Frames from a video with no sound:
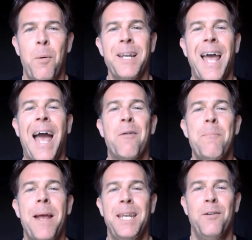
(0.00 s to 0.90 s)
I wonder how
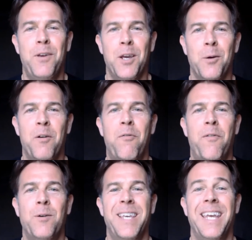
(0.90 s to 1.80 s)
many of you have
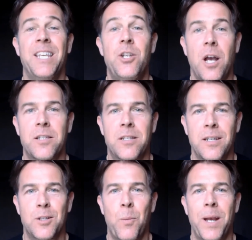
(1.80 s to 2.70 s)
felt
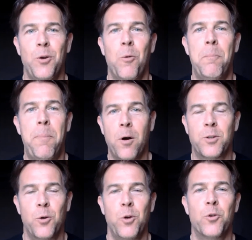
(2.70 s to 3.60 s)
injustice when your
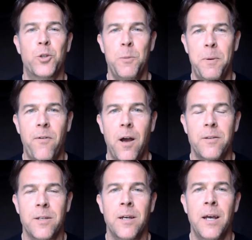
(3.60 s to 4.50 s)
boss or your
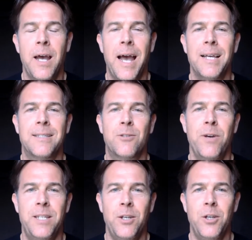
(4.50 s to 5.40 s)
supervisor has
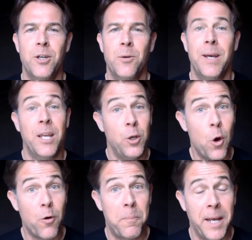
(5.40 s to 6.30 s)
treated you, in
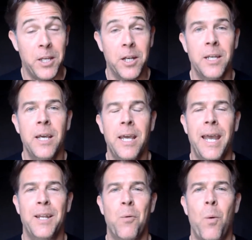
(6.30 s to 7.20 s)
your opinion,
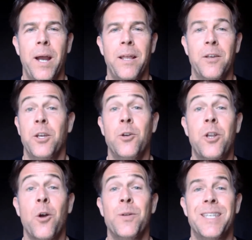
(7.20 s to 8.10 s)
in a way that you
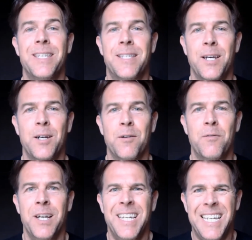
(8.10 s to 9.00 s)
don't
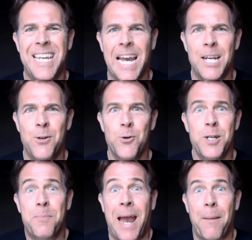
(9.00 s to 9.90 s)
deserve. You get
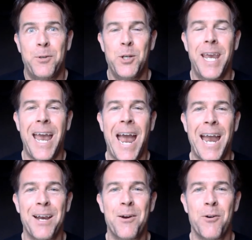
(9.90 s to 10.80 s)
annoyed, perhaps you get
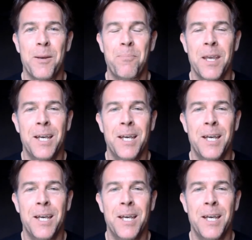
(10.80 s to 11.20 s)
angry.